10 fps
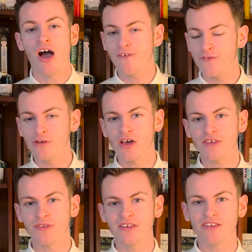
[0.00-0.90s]
I feel
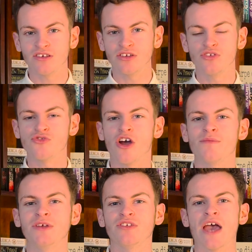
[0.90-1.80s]
like this is going to drive
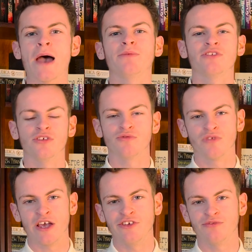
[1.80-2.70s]
me to absolute
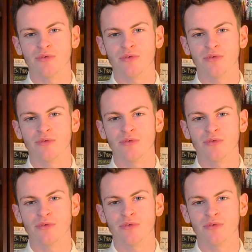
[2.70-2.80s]
rage,